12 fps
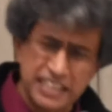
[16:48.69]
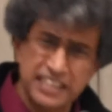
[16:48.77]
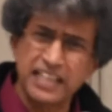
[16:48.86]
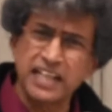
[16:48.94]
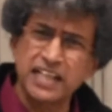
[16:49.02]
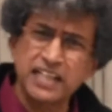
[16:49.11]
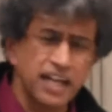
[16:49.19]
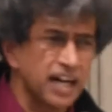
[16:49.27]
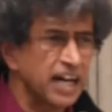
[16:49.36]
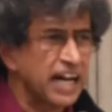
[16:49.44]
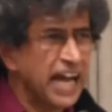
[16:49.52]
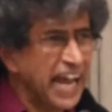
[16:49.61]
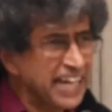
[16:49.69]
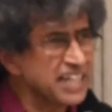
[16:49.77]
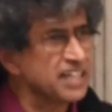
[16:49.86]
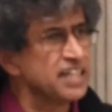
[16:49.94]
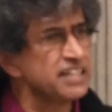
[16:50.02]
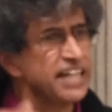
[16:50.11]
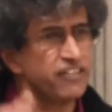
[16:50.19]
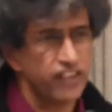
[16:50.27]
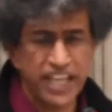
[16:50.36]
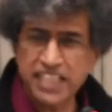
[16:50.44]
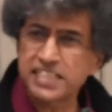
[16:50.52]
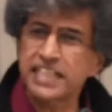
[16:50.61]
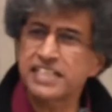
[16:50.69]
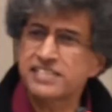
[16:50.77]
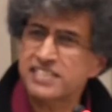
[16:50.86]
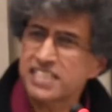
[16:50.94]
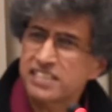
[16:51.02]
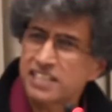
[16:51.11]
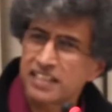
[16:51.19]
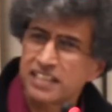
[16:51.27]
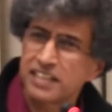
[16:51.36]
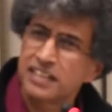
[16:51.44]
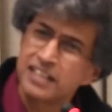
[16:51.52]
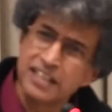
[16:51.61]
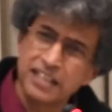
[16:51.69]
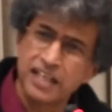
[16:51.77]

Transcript: their anger and rage against each other,